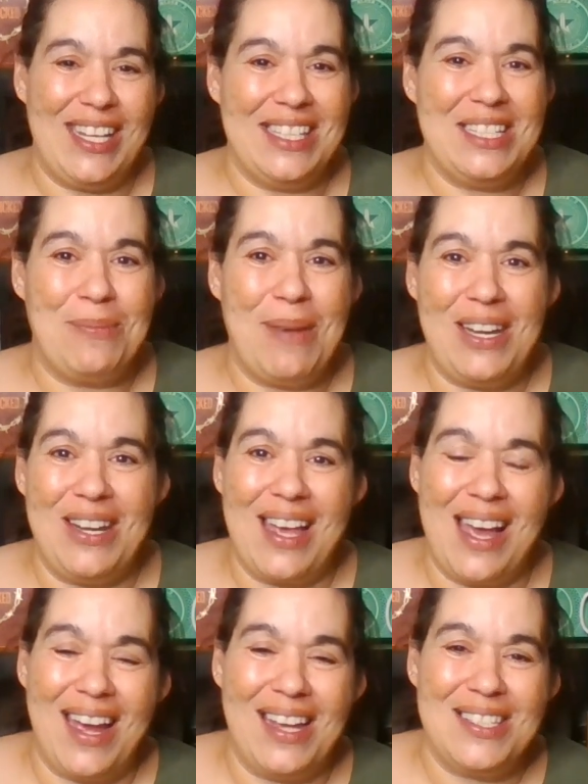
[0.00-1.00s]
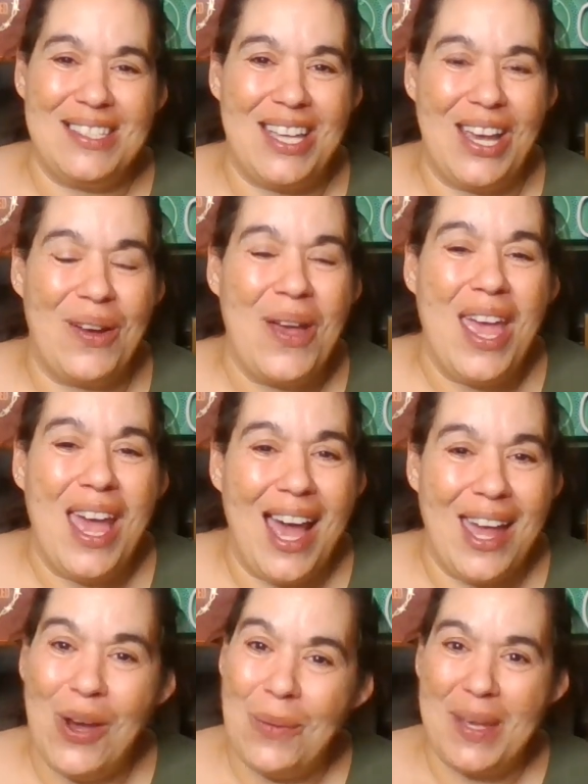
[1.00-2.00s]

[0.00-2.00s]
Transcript: you guys. So I hope you guys